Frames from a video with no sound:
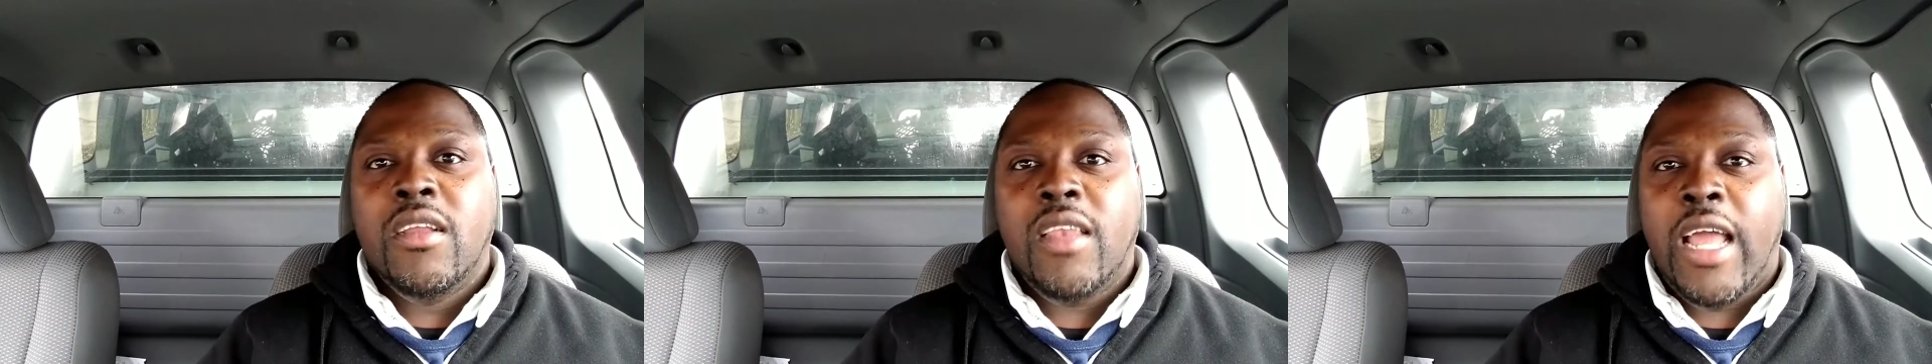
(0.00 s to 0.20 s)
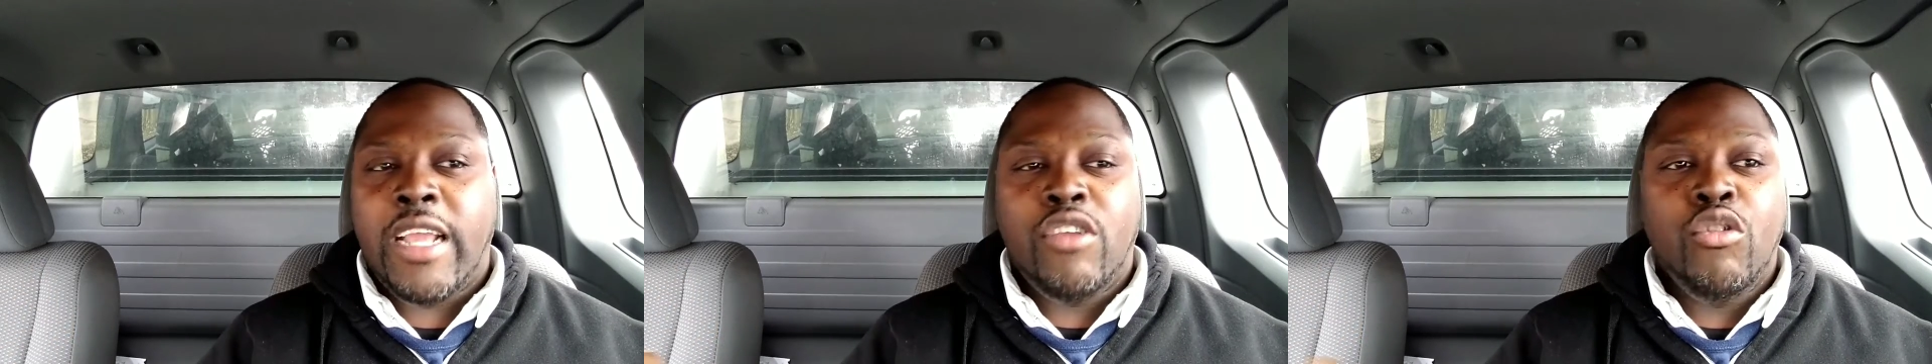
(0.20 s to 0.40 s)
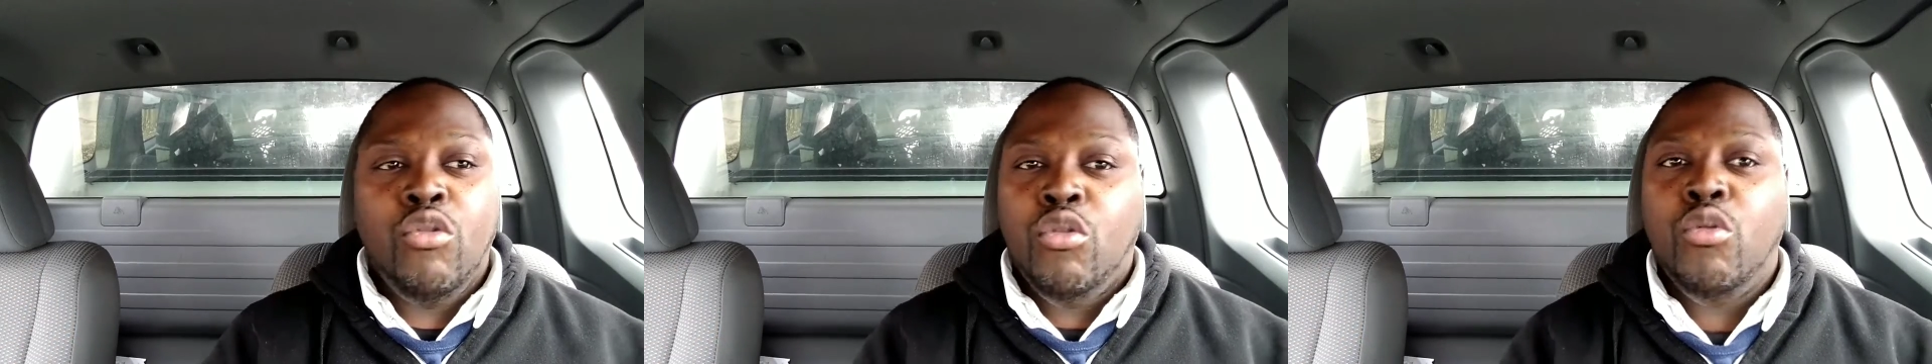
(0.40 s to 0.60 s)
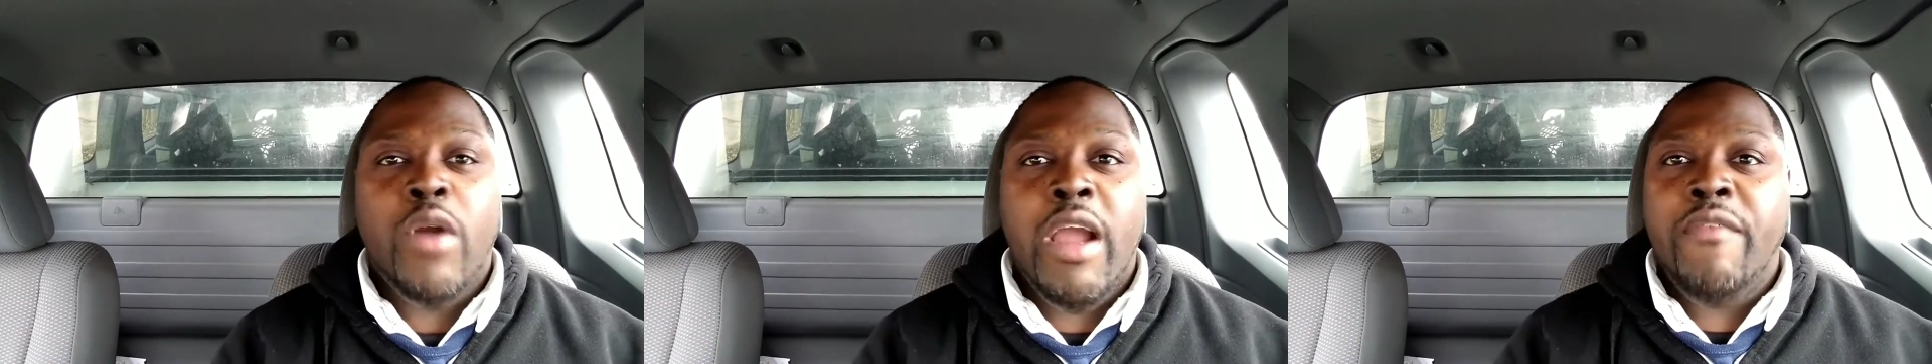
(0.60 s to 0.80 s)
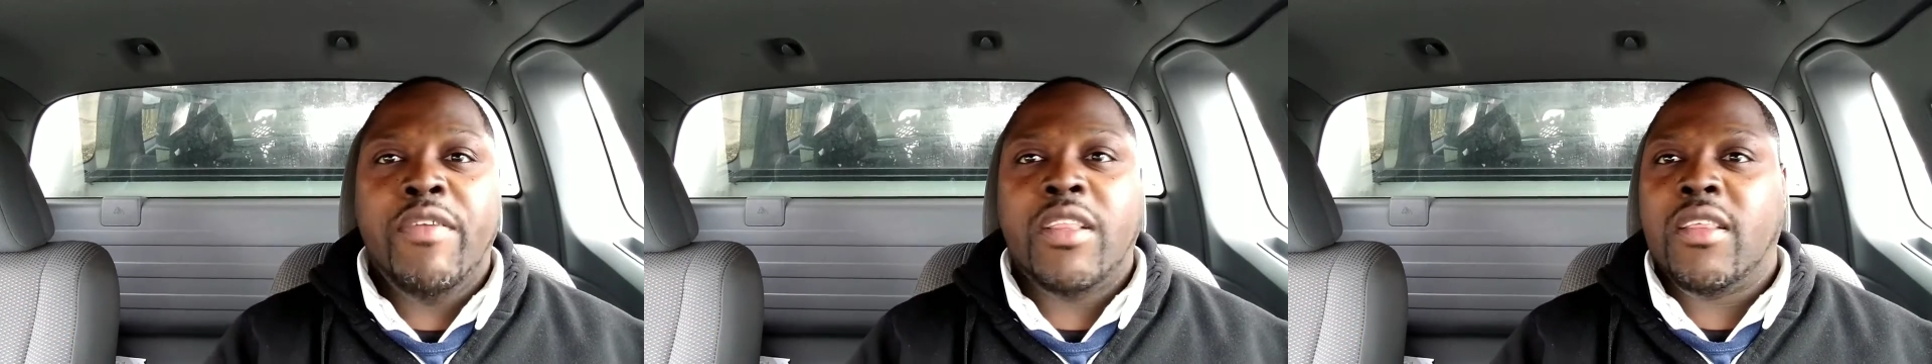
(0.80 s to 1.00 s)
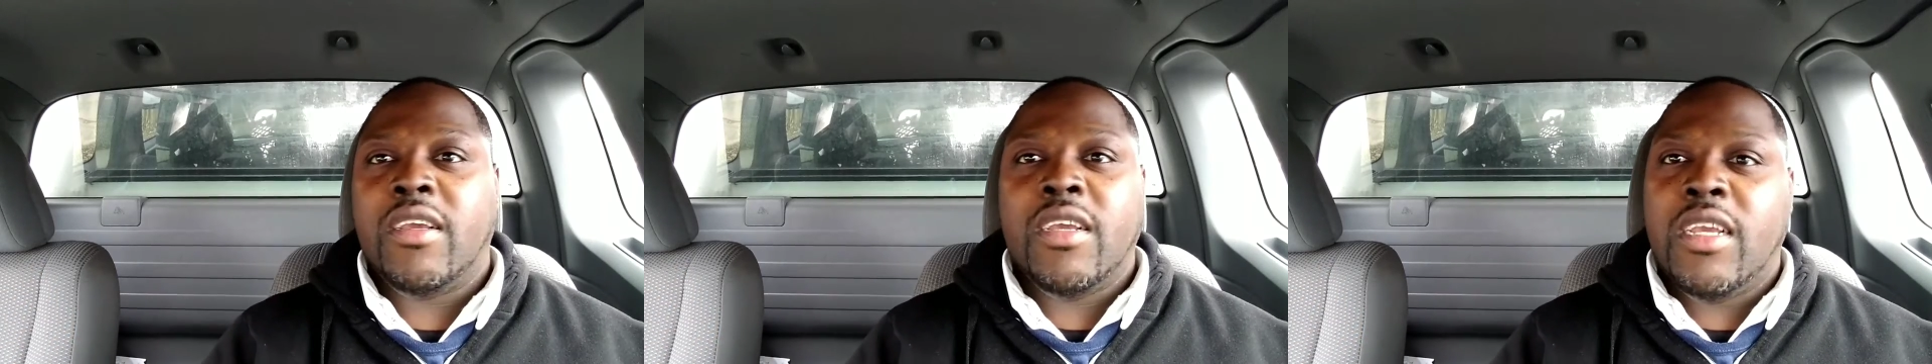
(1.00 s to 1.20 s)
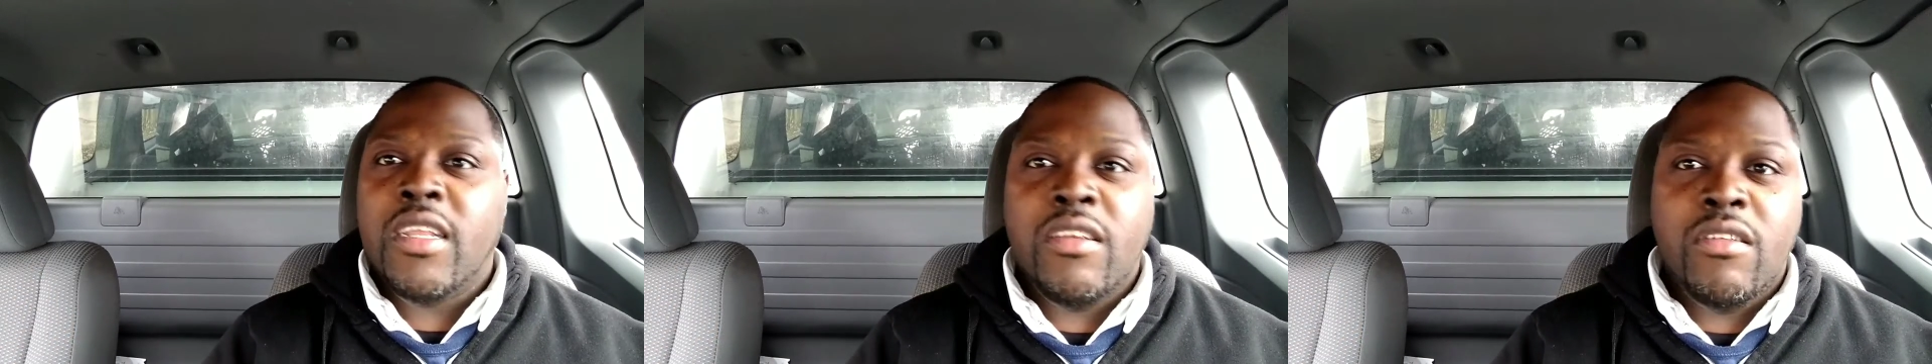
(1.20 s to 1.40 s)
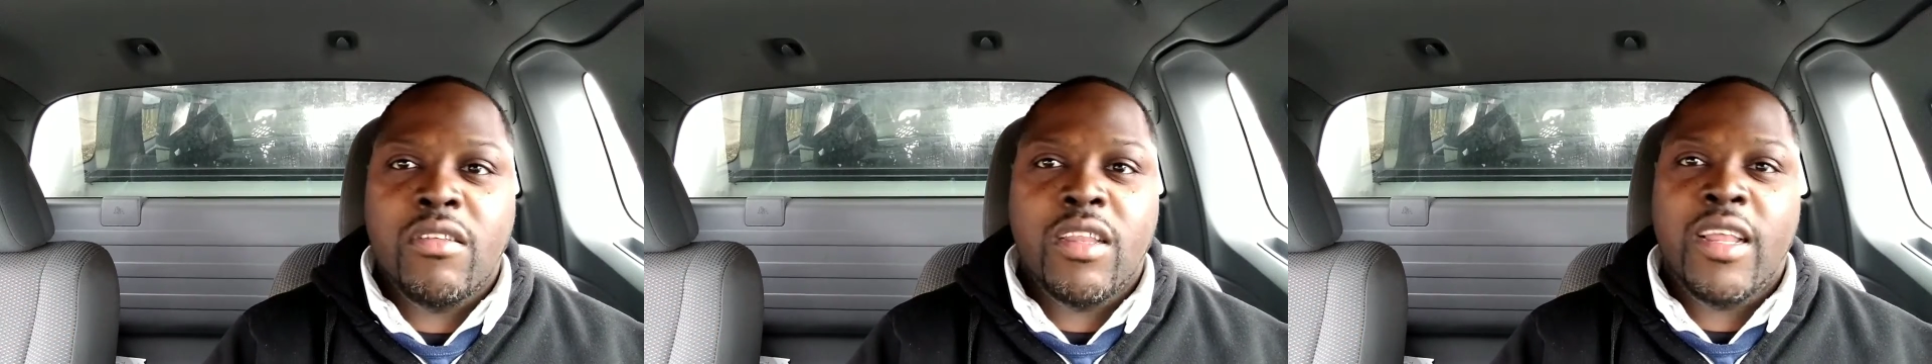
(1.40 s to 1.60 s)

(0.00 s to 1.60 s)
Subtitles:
like you do everything, and